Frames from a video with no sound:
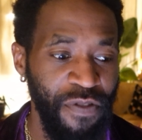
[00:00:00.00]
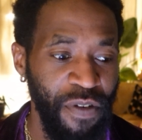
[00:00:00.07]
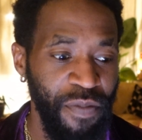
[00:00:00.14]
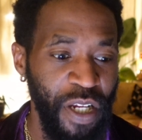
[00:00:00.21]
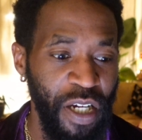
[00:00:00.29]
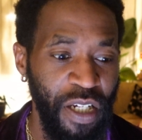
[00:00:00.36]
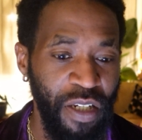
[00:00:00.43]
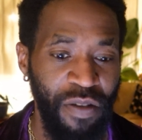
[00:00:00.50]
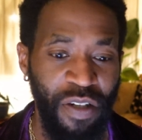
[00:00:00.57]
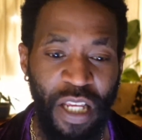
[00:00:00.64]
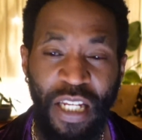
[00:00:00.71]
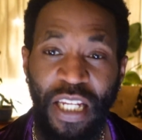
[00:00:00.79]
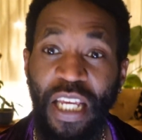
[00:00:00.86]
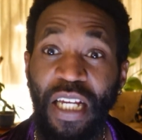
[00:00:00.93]
from nigga to
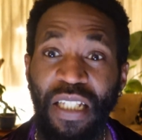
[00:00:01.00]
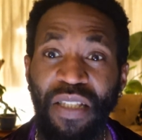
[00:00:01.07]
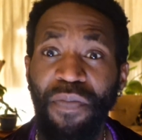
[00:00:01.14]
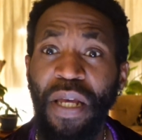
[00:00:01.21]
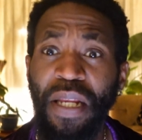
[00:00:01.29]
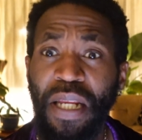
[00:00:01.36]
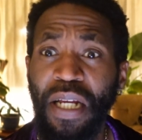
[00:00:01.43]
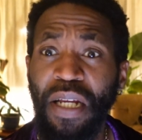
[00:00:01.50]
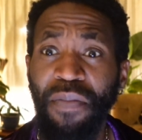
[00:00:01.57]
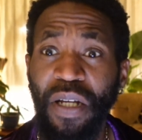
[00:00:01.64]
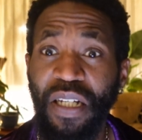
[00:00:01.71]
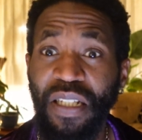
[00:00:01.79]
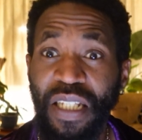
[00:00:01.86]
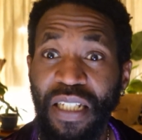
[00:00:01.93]
nigga's been nigga,
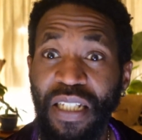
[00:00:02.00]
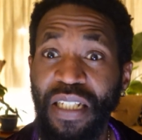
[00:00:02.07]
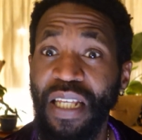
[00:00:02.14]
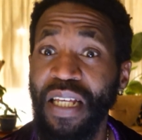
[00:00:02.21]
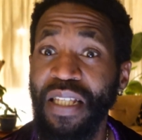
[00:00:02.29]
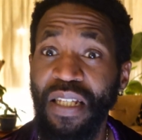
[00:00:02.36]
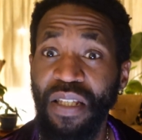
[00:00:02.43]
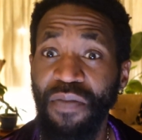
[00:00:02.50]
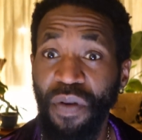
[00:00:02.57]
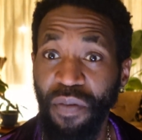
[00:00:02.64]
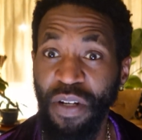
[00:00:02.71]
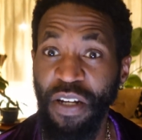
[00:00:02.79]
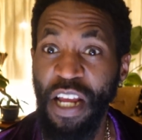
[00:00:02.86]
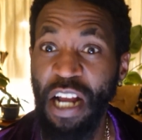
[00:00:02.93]
because that's just how Southern
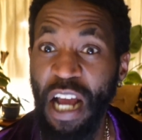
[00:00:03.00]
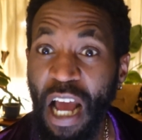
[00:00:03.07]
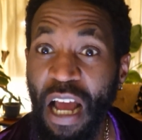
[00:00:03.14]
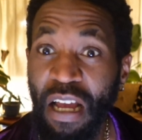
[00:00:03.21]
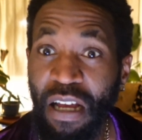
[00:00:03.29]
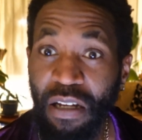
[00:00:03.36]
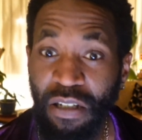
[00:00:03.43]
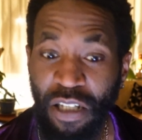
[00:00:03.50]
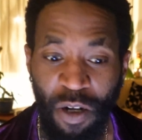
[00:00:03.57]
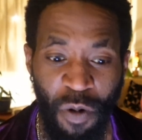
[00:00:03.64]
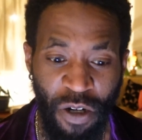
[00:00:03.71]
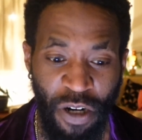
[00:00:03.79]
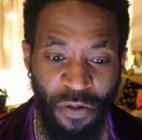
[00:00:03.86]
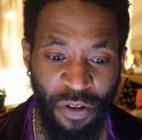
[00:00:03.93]
people, nigga, you
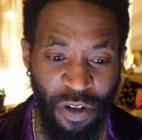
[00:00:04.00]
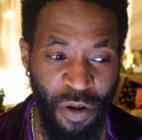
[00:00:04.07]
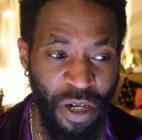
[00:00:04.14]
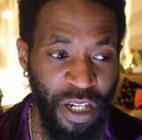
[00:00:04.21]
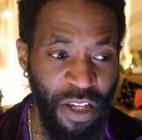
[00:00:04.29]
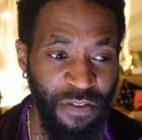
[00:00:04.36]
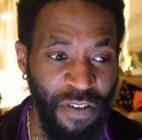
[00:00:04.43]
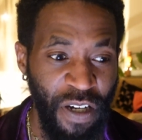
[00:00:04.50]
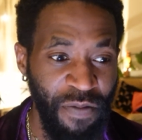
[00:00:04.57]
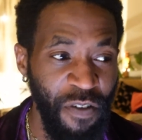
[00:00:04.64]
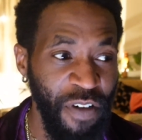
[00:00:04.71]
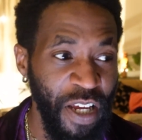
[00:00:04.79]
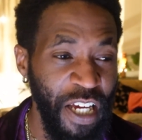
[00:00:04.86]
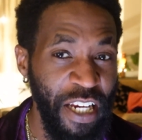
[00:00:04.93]
wanna get fucked
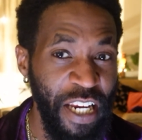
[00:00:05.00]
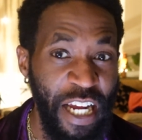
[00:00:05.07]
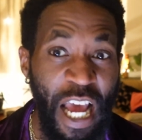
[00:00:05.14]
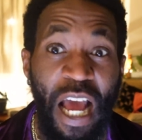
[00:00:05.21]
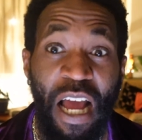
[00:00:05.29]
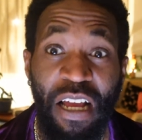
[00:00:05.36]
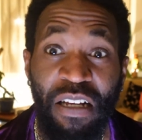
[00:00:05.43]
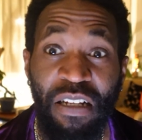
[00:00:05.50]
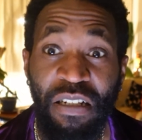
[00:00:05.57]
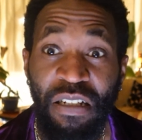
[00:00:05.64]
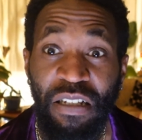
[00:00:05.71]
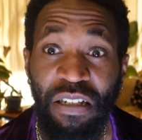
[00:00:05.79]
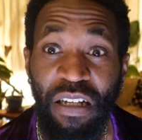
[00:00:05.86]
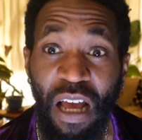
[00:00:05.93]
over here, nigga?
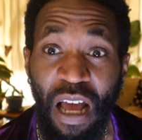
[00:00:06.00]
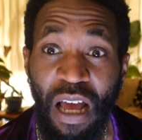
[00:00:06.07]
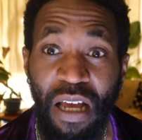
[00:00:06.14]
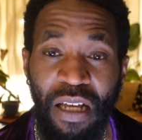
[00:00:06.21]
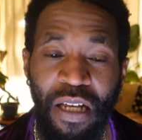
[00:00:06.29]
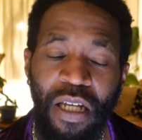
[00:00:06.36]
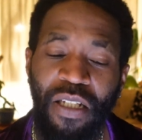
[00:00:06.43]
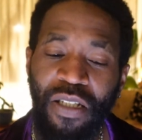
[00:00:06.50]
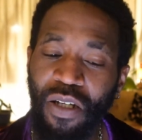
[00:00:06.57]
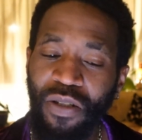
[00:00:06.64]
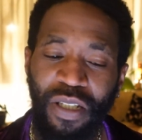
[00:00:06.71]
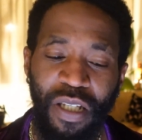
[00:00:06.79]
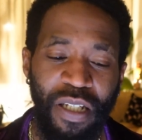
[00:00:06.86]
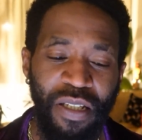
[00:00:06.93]
Huh?
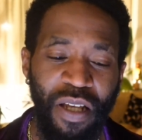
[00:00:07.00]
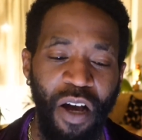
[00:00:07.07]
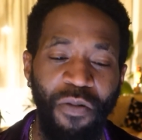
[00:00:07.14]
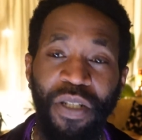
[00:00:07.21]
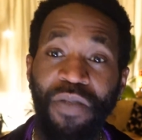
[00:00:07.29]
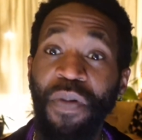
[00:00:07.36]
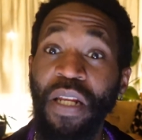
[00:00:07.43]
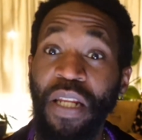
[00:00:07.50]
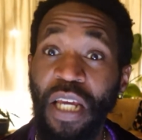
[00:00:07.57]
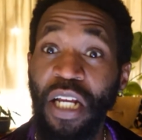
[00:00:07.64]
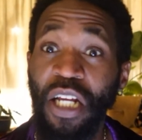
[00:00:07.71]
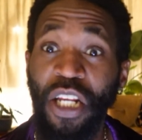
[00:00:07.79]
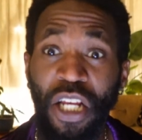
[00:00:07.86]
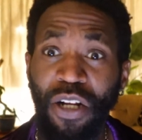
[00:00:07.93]
So it's always been
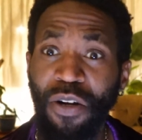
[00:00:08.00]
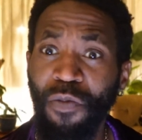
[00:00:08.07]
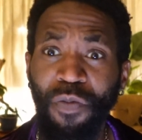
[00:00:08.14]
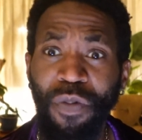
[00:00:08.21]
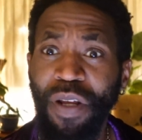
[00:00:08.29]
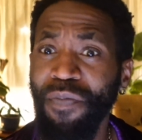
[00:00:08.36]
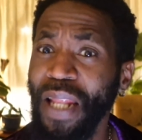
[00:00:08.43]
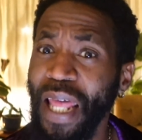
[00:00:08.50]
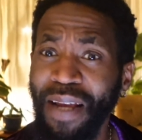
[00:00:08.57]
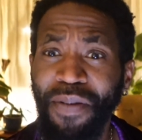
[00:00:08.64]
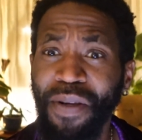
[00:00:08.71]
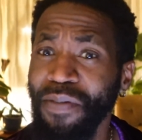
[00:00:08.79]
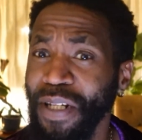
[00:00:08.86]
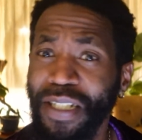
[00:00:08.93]
nigga. Black
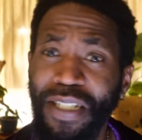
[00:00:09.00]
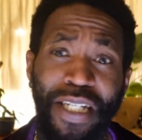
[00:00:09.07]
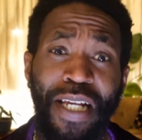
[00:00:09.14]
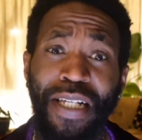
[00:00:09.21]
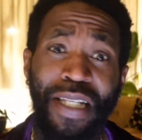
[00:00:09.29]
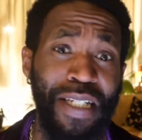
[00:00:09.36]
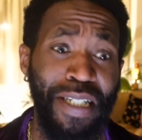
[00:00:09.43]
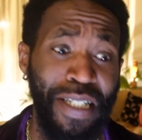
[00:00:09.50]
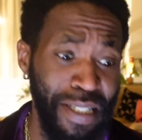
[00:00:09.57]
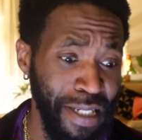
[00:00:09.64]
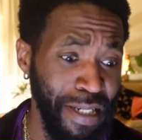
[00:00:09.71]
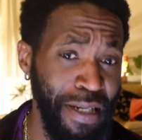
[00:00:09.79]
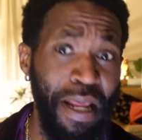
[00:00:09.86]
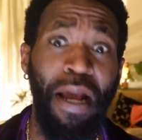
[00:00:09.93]
people didn't change that shit
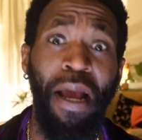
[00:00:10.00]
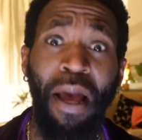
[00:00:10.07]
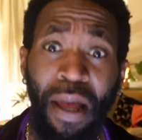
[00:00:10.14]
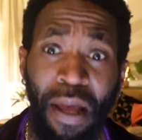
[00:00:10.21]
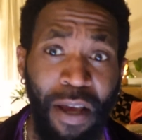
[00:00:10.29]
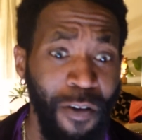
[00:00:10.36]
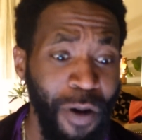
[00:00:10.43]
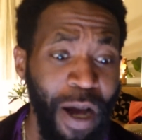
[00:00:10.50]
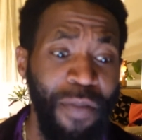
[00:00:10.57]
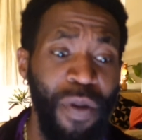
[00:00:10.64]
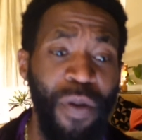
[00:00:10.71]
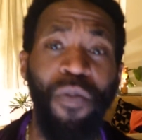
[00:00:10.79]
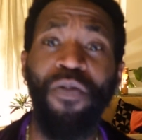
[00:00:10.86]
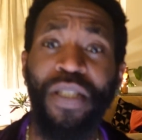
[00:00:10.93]
to nigga. White
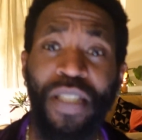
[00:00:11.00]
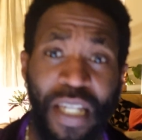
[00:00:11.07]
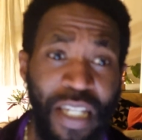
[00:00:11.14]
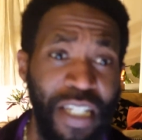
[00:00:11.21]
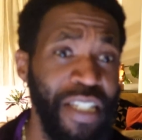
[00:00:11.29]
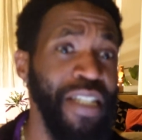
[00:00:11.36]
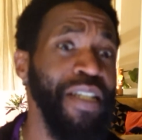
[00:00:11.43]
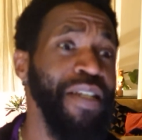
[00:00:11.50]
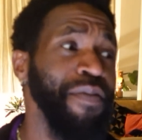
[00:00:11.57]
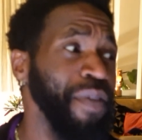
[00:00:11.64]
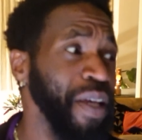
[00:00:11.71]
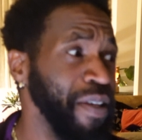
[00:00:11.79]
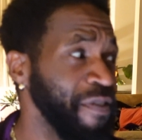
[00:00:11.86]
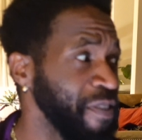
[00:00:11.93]
people were saying that shit
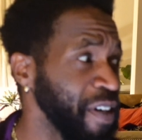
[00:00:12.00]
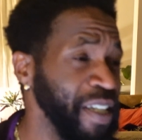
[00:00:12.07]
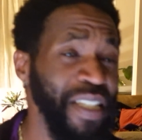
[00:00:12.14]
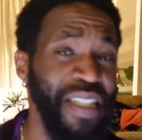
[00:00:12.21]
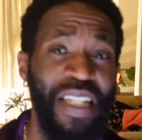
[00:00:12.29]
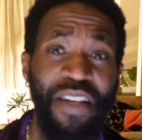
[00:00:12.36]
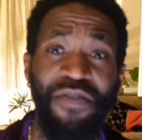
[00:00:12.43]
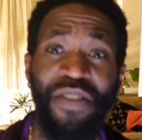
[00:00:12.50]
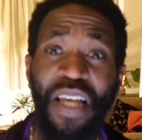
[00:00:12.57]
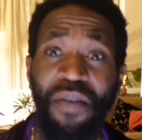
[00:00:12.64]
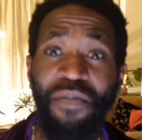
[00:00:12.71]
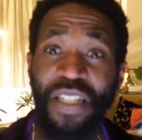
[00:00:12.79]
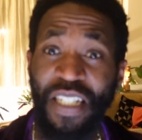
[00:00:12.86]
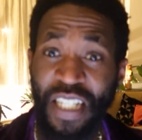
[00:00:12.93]
in fucking slavery
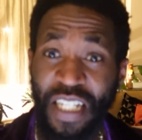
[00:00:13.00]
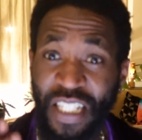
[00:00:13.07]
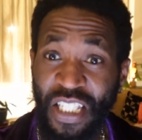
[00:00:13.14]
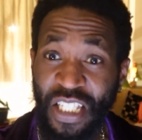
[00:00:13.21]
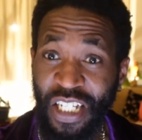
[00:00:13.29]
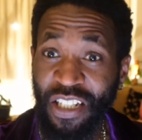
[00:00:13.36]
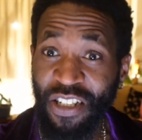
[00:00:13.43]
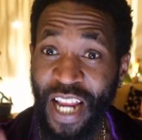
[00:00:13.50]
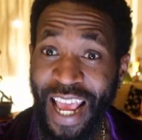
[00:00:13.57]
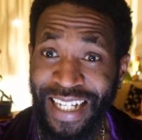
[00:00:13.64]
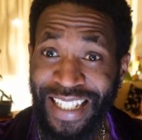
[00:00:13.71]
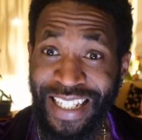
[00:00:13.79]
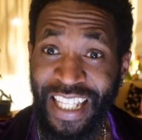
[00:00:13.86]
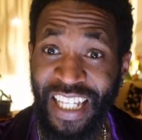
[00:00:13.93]
time. It's just that southern
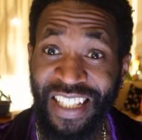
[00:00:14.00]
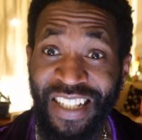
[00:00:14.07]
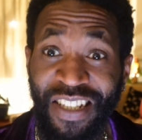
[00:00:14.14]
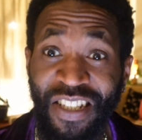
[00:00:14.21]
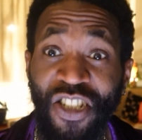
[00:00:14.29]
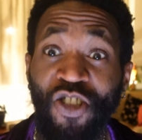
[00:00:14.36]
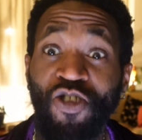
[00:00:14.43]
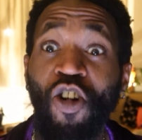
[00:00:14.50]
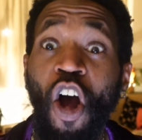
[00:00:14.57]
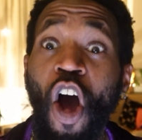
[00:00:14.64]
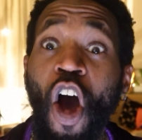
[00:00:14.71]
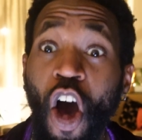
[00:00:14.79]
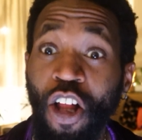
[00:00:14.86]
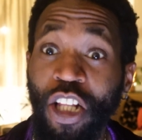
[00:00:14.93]
accent, that southern
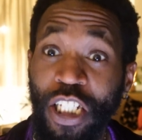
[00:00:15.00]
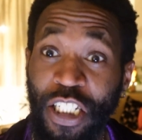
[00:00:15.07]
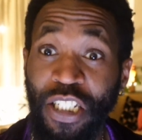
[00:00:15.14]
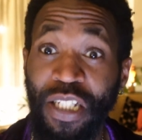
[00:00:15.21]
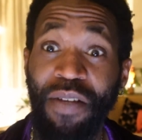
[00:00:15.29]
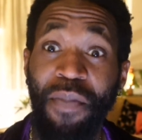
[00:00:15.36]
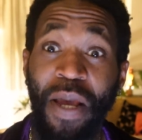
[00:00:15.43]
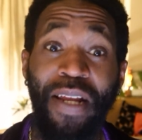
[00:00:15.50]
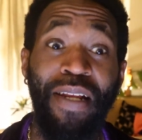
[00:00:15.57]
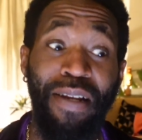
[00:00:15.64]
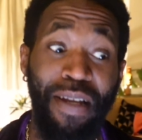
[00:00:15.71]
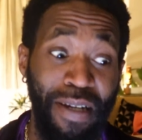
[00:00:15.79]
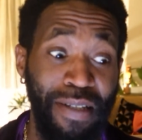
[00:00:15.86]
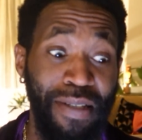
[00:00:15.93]
drawl and shit. It made it
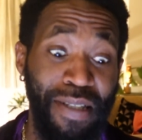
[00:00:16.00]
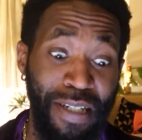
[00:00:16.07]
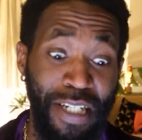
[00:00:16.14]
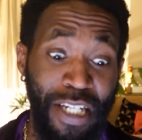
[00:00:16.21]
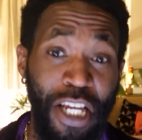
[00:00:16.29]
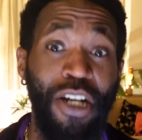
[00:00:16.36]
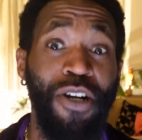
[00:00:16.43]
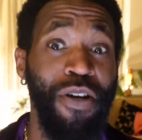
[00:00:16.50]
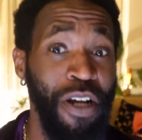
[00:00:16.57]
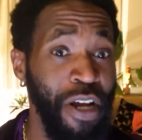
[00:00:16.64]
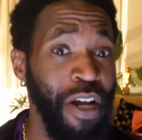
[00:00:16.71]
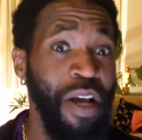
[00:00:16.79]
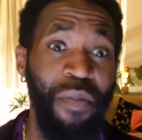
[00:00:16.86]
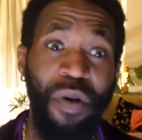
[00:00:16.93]
nigga instead of nigger.
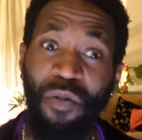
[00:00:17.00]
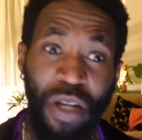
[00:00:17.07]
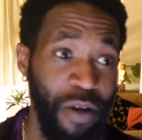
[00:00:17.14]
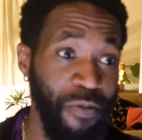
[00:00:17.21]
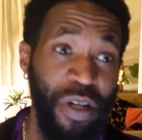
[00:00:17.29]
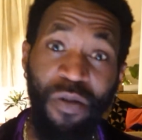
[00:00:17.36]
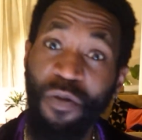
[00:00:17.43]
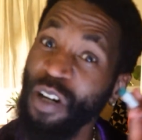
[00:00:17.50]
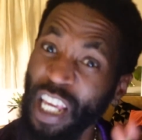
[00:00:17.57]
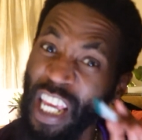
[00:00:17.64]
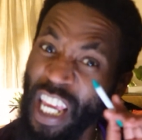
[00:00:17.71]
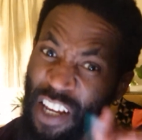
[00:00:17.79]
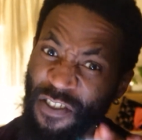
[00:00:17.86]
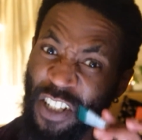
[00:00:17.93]
But when they really want to
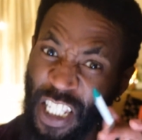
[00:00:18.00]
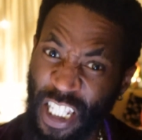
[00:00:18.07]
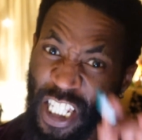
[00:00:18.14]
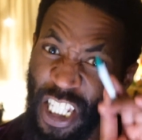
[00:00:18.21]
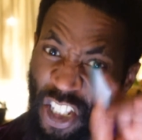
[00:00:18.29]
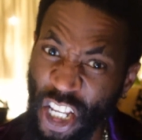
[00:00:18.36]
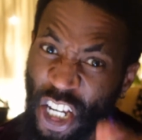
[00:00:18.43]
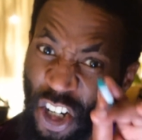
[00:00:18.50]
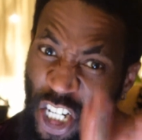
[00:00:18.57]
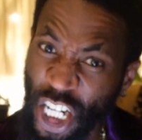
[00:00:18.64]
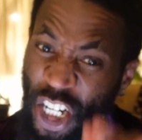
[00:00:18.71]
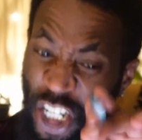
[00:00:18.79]
emphasize this nigger.